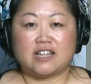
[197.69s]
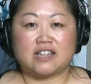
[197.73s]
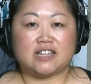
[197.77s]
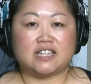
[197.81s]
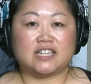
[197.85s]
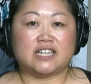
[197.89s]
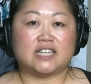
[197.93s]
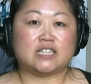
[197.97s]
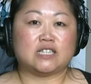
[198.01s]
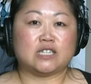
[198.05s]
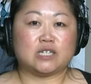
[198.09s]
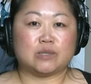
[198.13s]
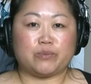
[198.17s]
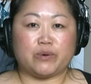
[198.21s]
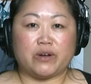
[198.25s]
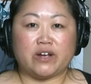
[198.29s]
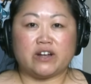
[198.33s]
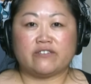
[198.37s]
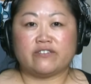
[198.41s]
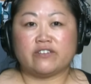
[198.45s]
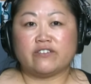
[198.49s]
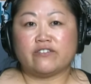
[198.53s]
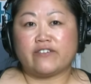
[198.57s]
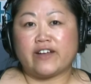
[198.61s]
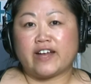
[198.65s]
The spread
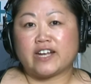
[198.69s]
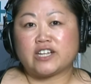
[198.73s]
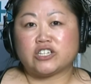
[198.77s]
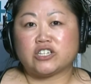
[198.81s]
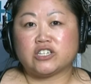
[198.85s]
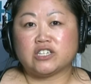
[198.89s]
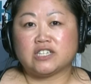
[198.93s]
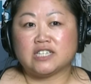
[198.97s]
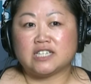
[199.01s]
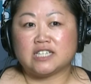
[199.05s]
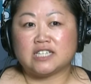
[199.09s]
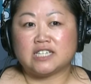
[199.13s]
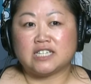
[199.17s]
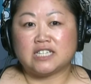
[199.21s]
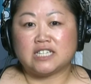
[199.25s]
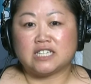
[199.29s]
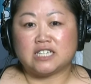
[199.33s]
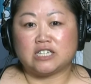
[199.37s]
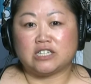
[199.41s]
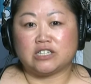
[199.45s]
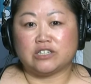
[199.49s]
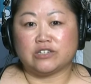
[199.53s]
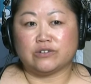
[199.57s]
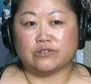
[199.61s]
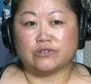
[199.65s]
of infections
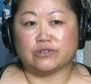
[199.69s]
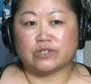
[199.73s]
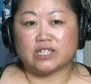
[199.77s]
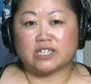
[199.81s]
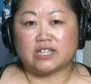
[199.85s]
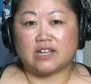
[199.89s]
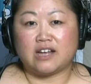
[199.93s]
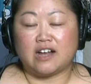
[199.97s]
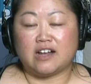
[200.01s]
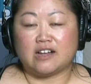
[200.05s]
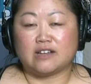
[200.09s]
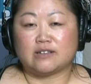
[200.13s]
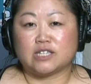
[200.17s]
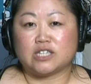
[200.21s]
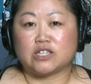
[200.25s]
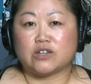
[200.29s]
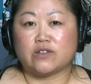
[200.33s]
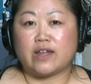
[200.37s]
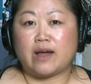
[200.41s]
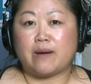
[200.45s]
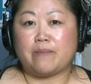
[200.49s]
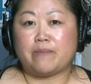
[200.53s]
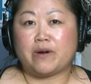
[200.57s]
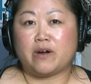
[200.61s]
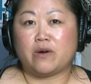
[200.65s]
continues, so
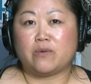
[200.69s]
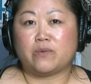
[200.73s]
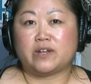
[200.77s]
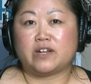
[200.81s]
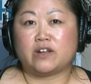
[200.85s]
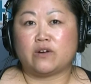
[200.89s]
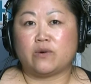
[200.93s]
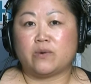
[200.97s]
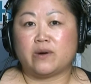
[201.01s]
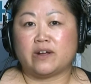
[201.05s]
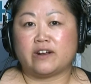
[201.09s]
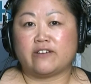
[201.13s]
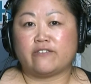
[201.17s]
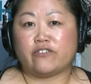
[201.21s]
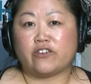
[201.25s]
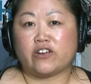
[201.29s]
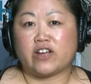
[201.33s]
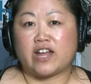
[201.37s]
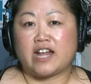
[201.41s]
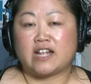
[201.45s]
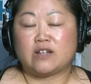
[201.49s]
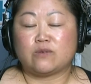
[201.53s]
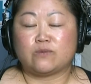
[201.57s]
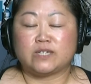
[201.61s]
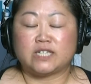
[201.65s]
that part we don't want to
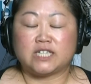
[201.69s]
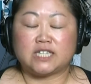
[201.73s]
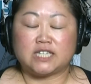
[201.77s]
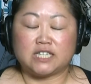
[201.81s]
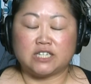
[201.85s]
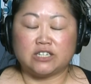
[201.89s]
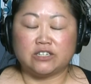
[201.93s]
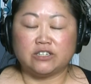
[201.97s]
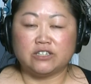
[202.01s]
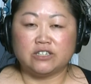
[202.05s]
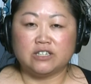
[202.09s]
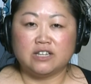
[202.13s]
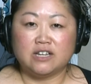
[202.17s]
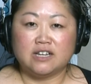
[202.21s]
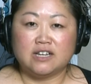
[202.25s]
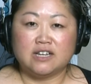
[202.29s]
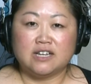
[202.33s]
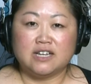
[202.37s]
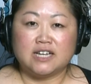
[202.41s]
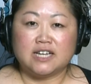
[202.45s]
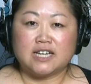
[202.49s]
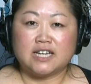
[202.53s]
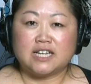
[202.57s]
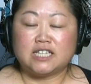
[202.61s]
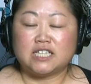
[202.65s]
forget, and we still
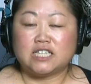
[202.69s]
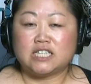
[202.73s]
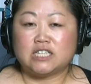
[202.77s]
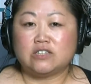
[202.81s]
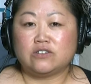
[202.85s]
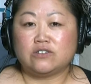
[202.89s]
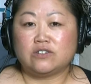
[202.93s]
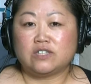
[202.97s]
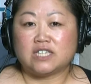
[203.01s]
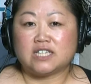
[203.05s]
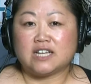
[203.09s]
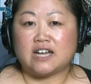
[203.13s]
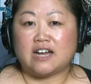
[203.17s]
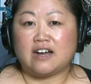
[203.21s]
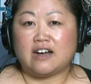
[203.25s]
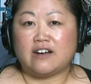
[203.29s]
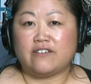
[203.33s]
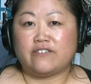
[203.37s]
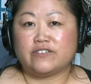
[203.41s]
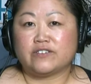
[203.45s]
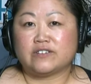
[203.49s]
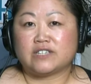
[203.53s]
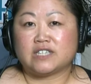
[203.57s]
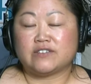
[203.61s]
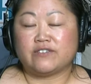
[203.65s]
continue to
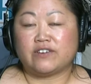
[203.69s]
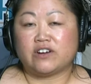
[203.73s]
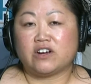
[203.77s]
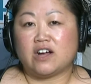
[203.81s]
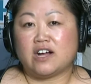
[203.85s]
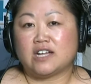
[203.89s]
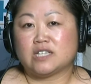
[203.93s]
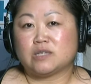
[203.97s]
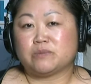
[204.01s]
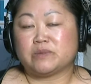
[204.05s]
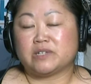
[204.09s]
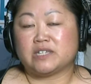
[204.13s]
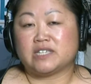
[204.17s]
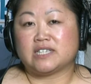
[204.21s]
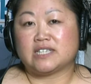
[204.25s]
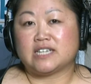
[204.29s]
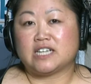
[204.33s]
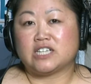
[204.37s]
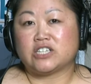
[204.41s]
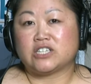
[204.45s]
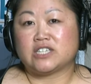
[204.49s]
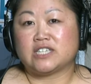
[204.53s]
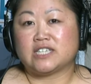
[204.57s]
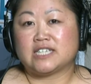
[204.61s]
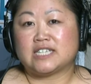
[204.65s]
have severe
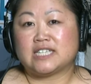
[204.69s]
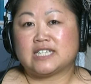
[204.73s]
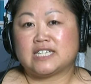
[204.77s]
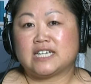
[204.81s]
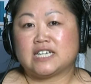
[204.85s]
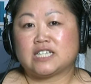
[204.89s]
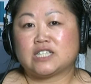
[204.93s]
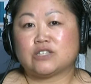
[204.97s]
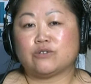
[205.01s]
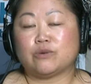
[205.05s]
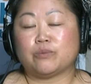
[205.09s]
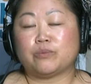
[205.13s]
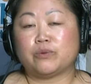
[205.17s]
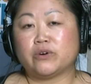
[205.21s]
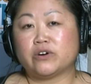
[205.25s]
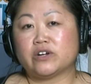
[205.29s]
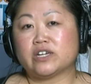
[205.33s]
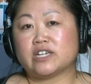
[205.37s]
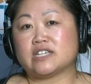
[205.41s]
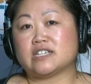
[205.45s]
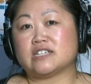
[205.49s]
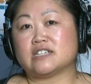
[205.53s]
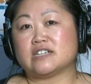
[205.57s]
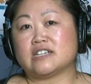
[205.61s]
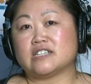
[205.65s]
hospitalizations and deaths
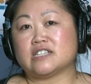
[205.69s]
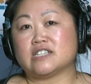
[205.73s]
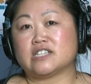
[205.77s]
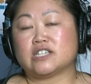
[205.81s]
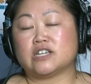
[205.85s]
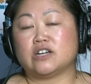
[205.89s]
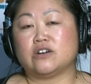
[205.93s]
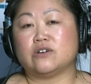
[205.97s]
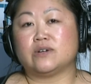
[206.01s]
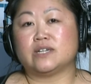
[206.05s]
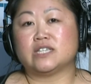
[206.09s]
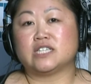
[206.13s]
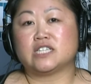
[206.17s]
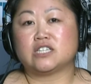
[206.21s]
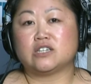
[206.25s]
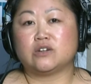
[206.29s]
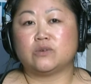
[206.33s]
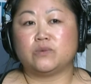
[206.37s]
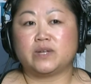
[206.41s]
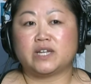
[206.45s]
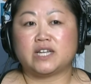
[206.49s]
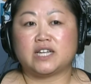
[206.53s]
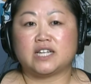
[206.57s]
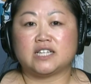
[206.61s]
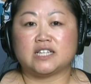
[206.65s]
reported. And so until
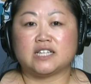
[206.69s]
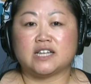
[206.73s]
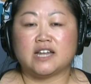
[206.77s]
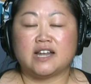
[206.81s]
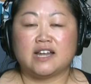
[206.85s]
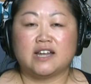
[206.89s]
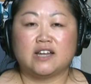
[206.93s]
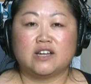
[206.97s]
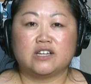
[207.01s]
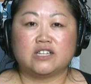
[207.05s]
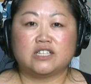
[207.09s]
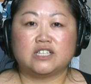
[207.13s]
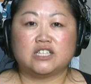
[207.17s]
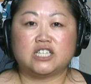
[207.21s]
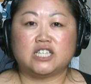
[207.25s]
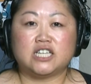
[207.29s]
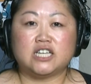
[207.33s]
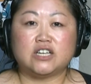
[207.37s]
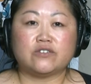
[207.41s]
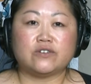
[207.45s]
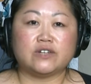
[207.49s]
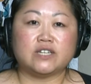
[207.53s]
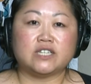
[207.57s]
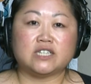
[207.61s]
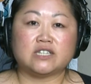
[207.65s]
we can
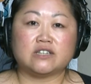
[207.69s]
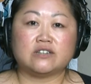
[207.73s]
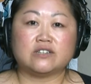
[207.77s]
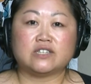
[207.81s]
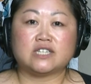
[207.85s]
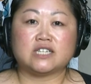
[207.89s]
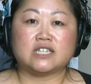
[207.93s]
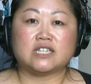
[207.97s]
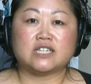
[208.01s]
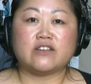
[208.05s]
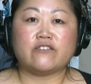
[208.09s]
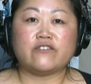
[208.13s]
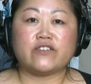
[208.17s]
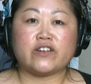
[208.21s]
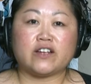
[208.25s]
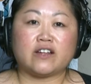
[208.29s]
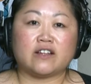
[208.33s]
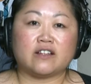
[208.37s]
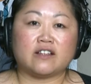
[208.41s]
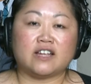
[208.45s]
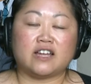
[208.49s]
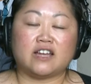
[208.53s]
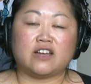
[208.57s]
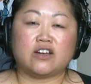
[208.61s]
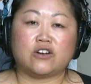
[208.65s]
decrease those
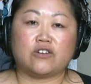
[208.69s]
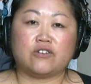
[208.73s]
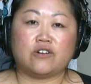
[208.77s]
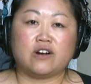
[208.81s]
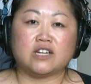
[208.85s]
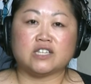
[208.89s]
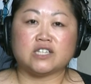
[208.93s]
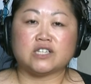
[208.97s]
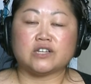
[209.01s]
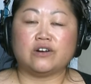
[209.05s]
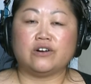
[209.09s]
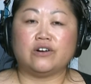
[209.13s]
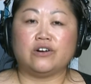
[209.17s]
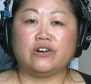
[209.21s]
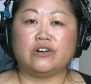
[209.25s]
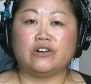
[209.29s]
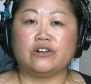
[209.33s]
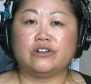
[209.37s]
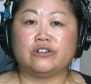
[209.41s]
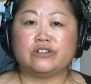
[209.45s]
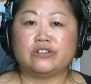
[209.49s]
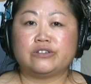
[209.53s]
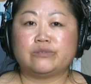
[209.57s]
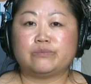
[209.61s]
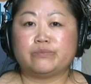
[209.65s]
significantly across
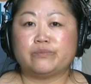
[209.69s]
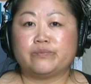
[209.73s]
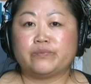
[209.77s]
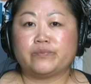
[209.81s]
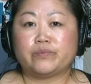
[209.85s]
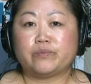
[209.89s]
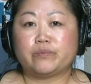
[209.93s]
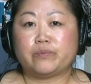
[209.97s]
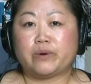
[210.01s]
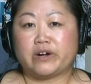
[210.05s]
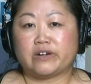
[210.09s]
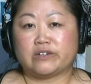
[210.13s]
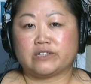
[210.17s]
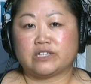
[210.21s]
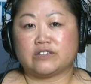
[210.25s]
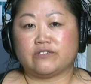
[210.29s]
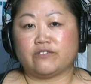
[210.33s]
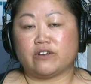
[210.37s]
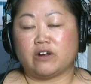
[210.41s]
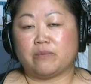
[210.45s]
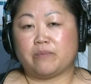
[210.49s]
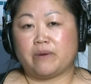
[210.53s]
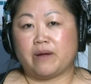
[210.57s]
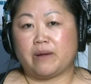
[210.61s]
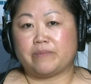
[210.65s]
all parts of
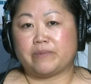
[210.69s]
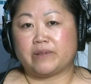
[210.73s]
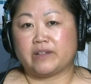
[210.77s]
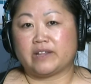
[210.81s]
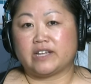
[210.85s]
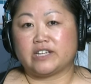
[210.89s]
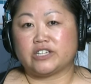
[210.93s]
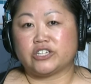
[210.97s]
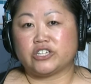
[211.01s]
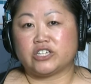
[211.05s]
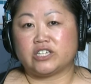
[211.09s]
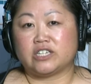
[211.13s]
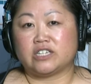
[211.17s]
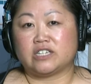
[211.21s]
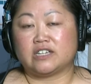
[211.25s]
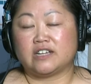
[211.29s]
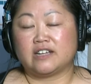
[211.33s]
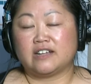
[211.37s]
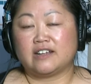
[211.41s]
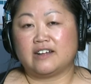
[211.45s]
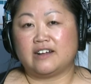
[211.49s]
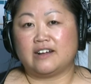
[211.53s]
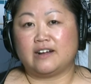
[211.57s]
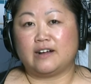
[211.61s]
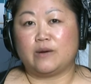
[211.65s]
our population,
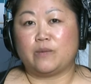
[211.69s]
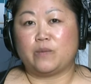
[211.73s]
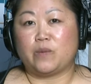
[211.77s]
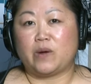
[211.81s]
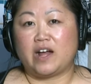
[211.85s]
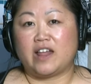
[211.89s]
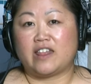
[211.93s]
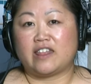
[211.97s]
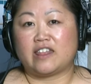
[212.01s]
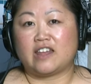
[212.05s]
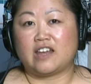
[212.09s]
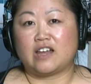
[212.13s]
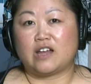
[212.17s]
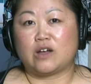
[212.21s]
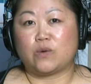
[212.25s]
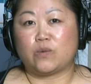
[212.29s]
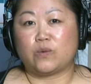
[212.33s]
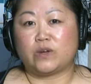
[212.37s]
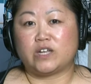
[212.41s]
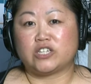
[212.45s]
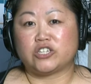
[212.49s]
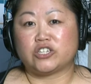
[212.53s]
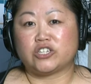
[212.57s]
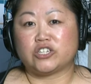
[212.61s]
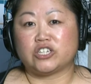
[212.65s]
I think
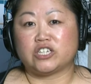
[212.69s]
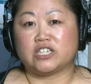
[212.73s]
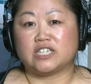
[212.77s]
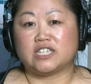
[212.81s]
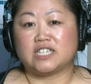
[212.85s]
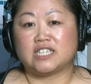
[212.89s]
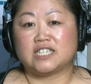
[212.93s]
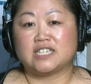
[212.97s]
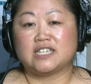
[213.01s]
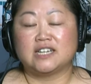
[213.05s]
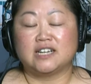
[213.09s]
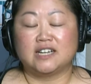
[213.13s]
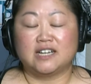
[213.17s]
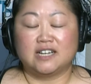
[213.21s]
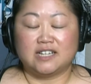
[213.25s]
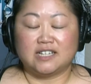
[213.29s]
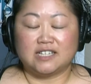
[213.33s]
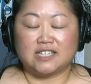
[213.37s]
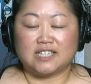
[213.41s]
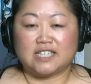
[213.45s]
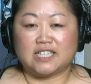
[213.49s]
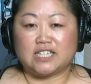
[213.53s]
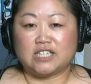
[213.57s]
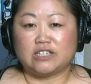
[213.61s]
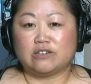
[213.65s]
we should
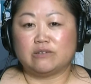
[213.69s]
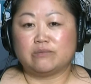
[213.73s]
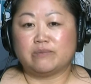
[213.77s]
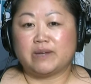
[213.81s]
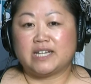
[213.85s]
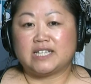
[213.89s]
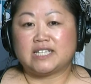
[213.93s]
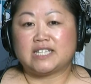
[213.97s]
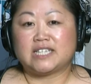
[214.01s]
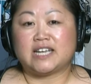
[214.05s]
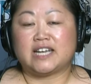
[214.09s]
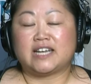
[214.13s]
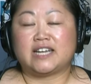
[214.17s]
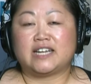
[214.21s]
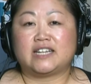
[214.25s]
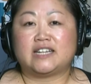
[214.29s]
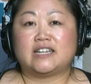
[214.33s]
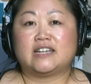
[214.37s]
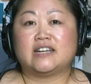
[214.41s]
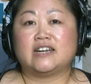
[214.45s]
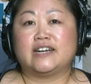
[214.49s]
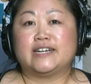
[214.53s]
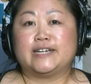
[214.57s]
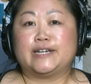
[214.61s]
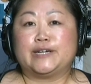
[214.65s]
still
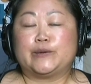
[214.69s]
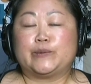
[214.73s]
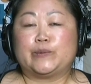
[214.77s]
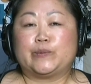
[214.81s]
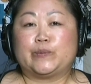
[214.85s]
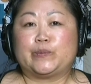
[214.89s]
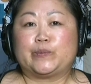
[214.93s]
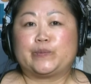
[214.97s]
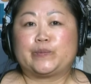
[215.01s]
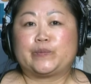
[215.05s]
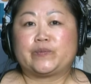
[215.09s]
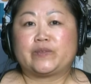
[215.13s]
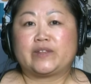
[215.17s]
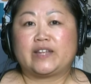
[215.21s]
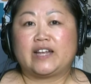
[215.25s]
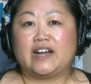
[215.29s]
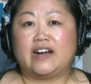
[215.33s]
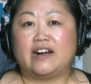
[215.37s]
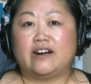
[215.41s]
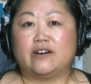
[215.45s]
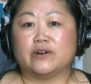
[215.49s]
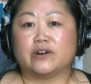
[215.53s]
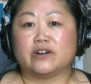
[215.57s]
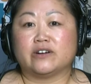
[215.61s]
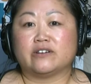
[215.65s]
maintain
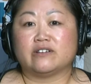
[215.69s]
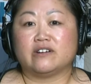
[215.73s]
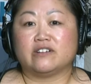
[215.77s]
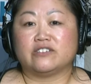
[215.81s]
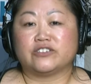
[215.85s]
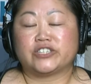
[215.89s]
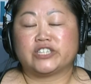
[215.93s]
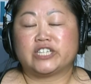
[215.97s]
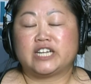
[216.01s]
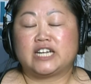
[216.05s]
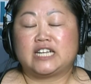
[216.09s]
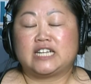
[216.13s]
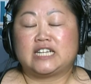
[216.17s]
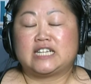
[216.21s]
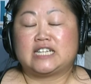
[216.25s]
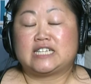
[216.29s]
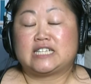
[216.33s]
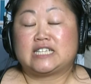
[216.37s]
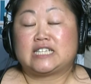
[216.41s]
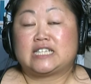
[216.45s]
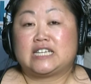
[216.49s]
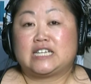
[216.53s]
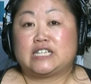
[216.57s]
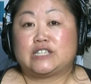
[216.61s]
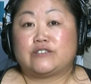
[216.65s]
our
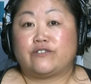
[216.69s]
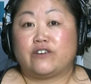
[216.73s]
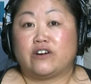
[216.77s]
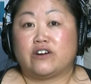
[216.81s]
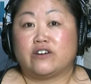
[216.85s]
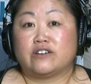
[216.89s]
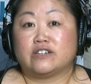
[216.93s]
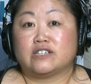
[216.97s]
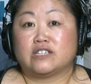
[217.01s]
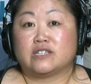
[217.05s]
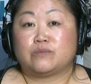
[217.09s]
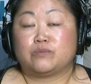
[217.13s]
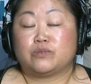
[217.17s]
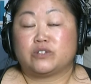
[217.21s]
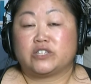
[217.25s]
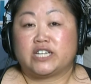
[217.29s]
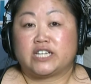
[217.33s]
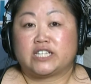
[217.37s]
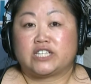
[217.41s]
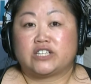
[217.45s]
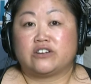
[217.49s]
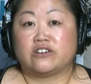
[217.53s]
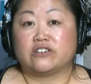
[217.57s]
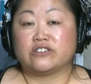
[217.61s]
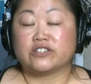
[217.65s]
steadiness as far as
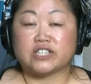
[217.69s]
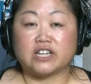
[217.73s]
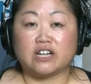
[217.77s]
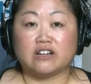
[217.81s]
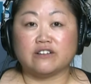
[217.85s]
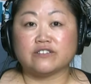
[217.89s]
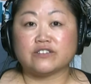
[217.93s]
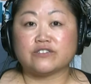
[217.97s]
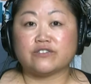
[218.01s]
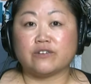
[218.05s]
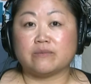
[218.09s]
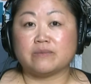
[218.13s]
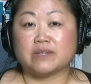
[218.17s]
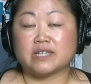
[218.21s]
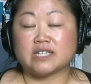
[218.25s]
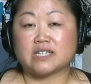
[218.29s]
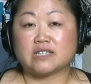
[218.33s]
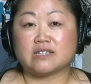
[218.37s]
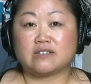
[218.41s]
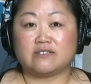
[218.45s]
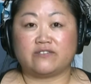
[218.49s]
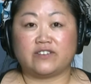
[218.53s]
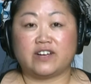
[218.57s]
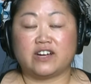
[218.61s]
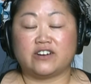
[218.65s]
protecting ourselves from
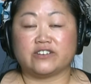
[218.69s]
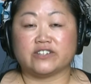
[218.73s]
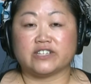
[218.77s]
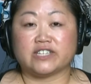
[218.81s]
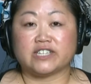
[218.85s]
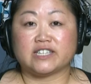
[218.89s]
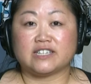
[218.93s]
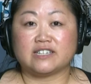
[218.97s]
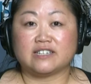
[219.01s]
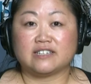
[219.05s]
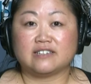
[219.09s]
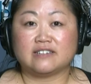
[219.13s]
this virus.